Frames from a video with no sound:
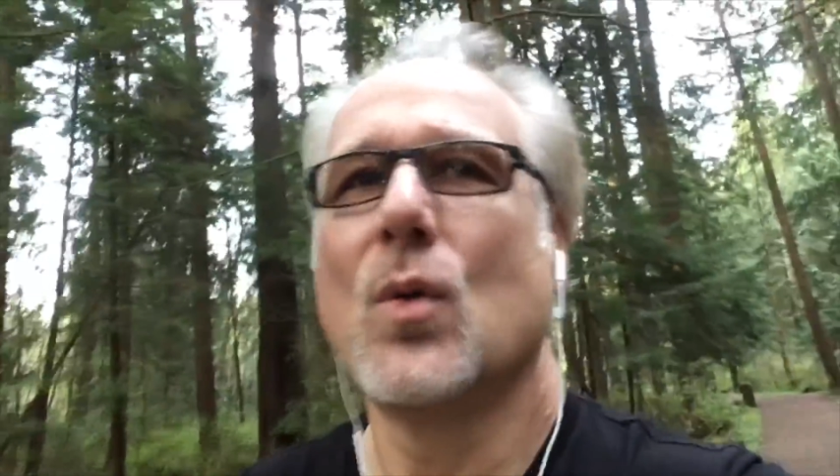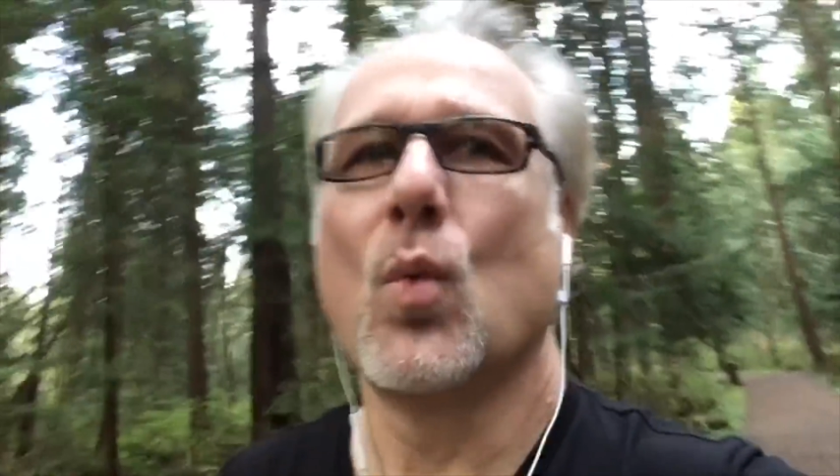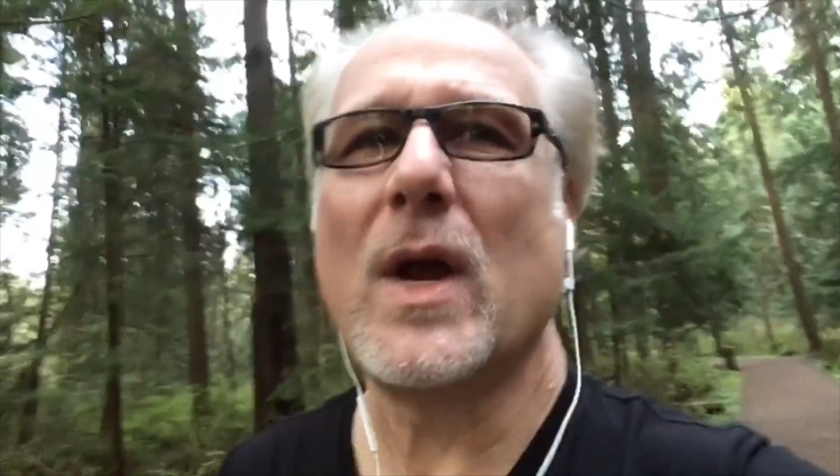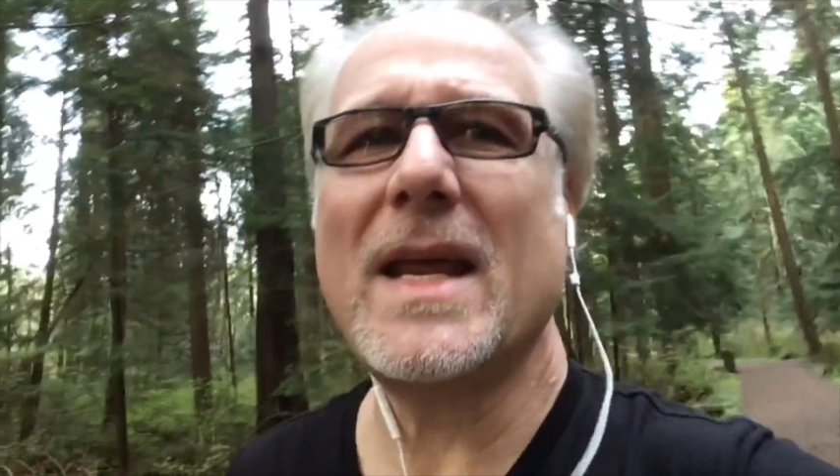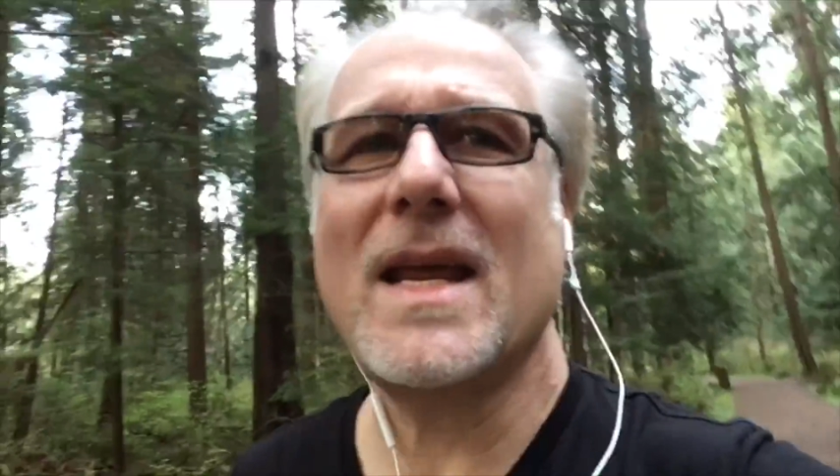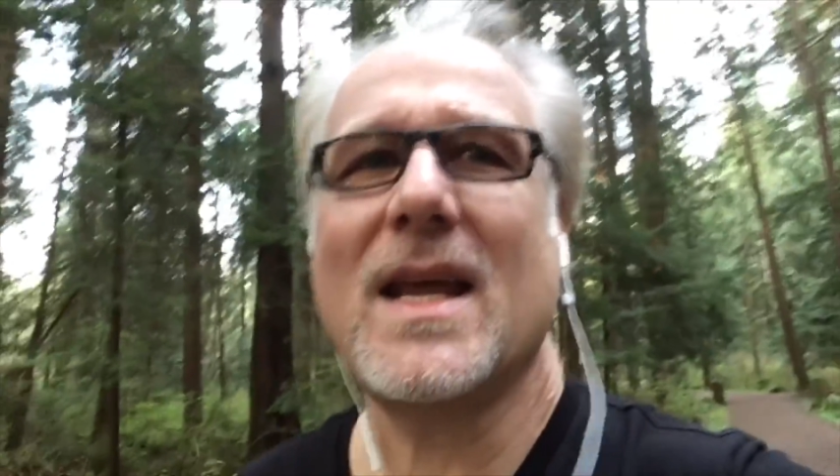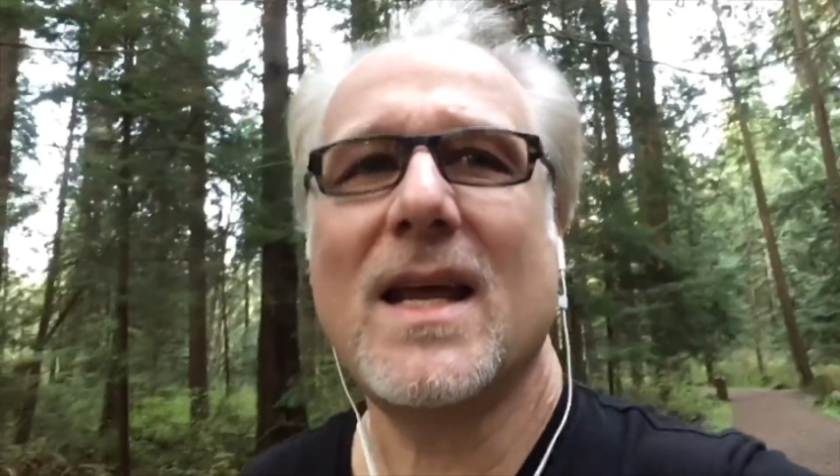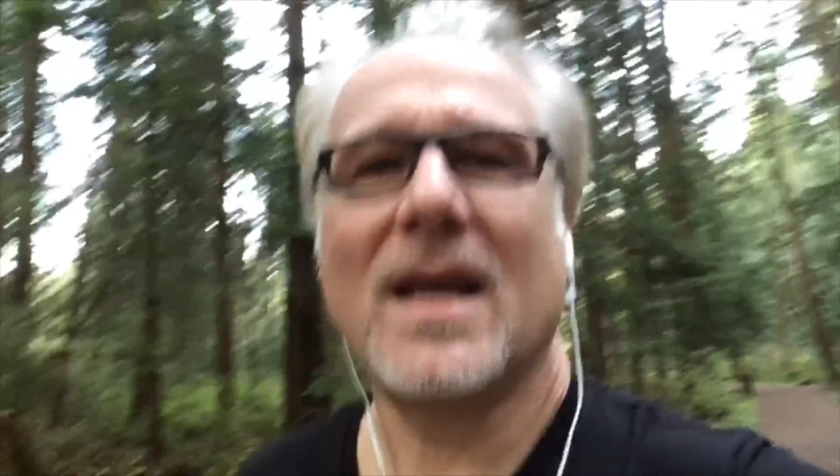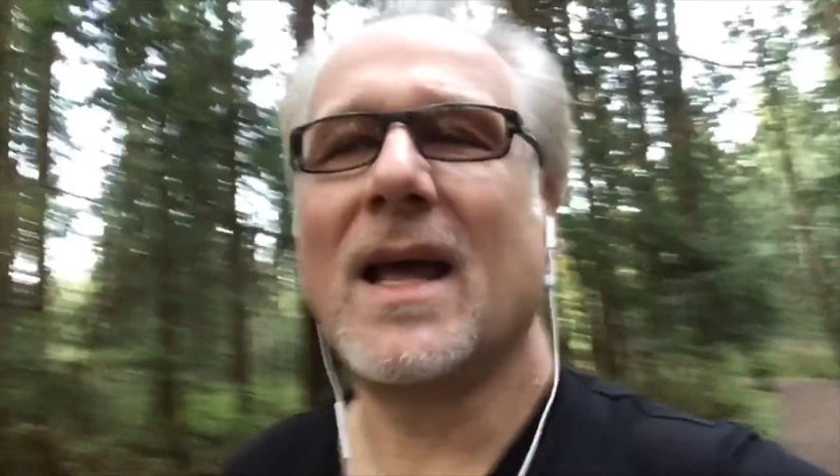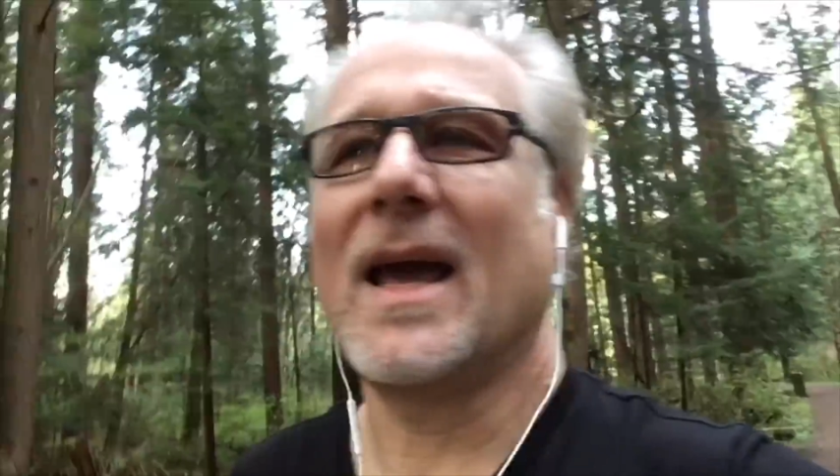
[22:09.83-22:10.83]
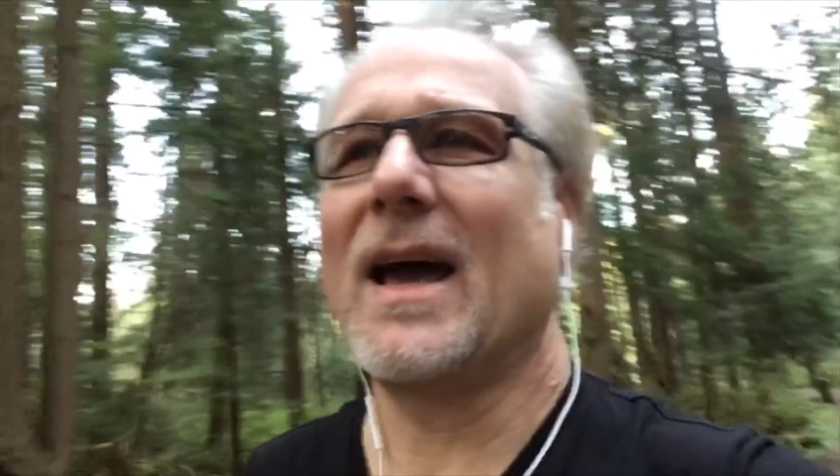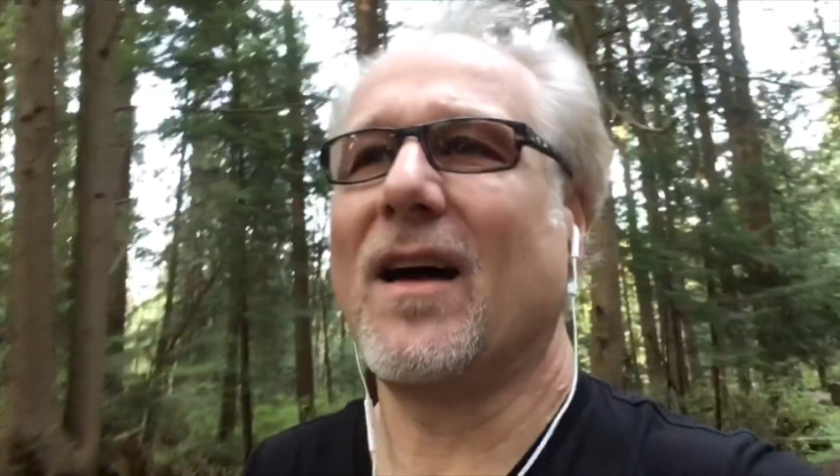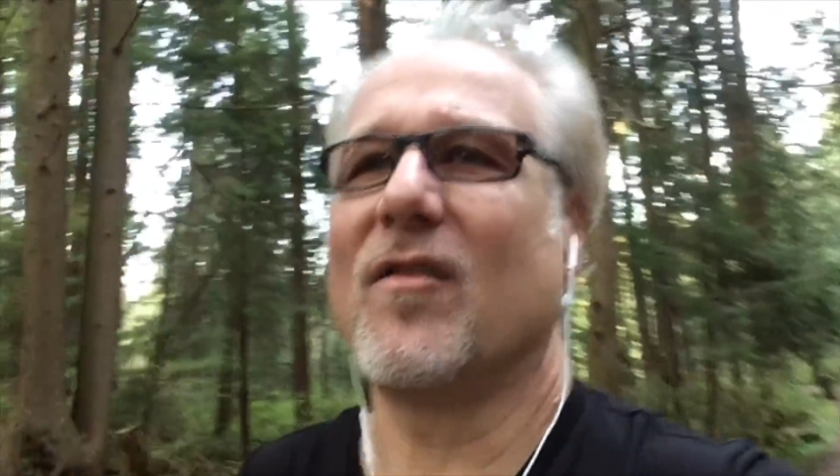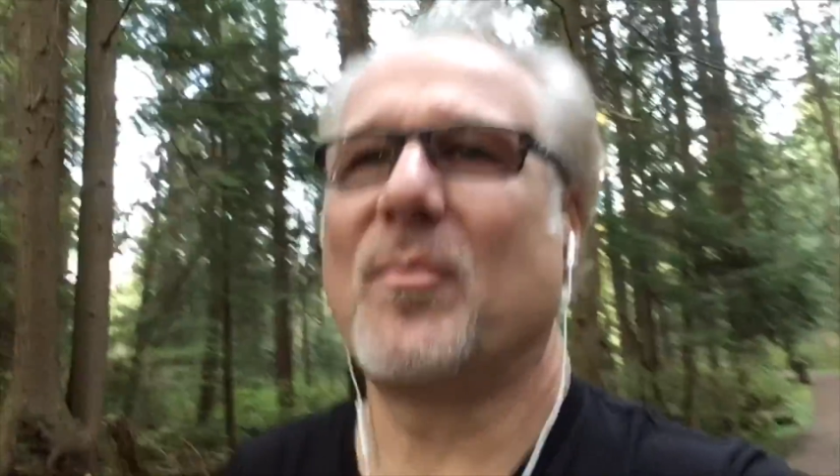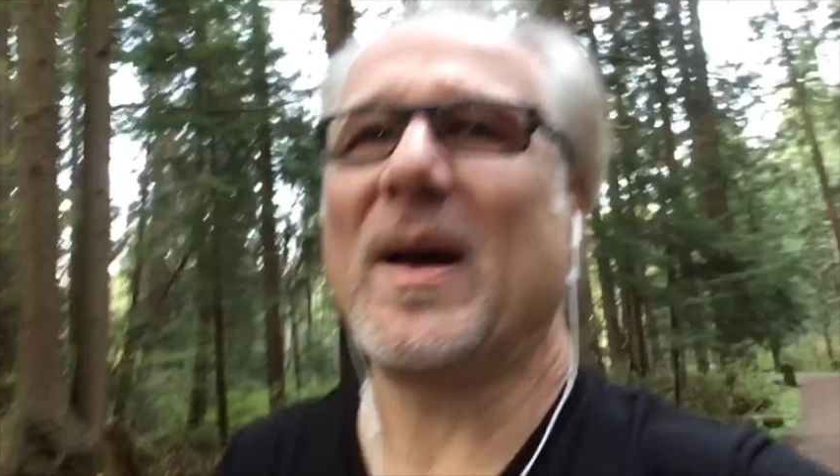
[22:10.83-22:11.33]
We
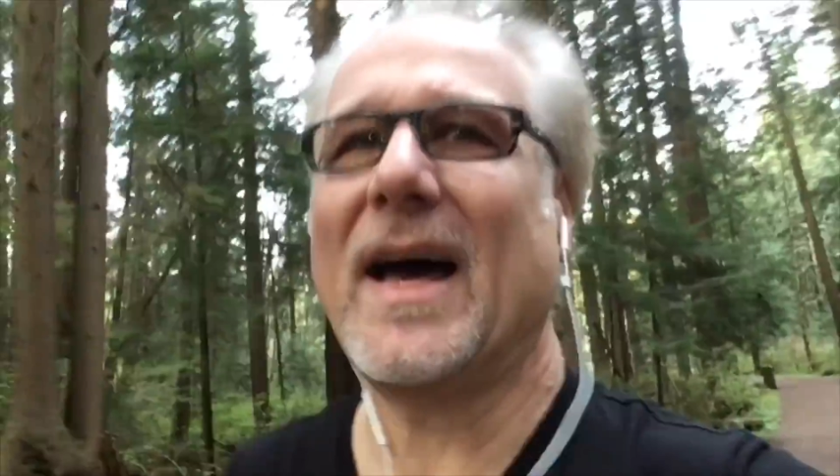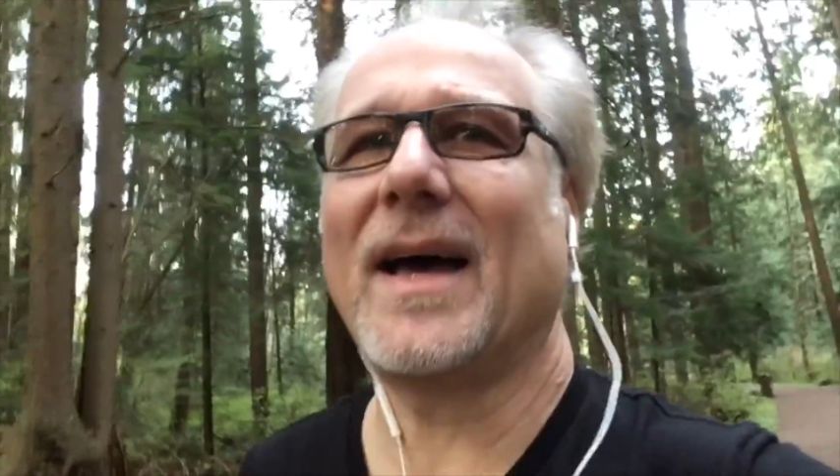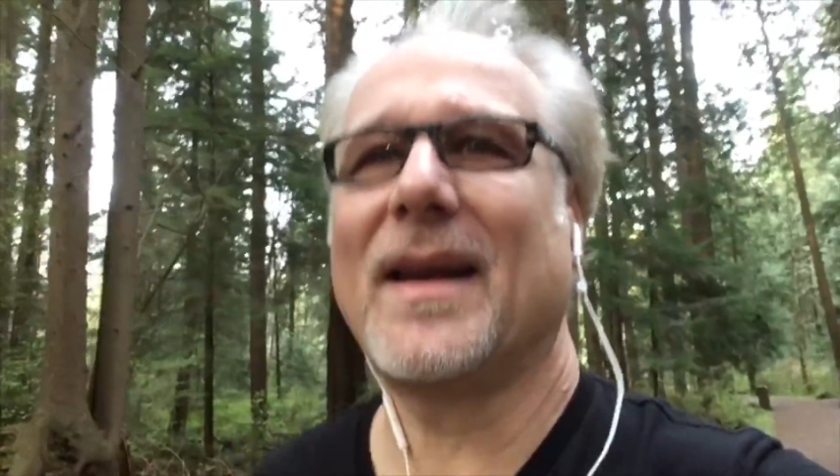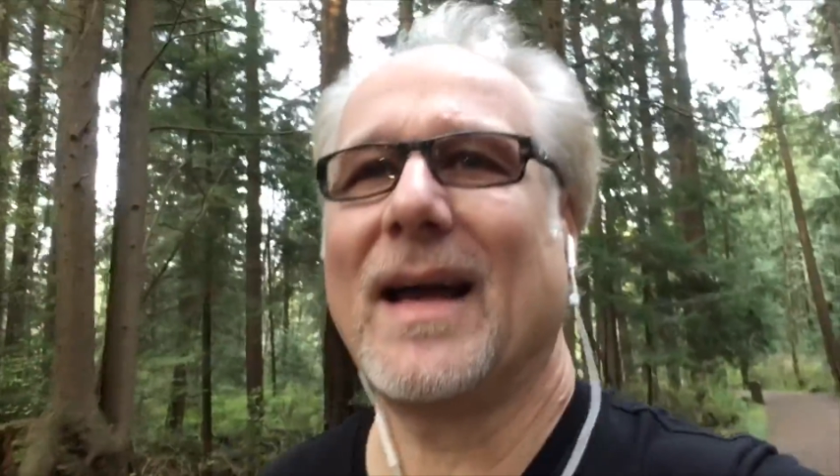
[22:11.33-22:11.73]
have bad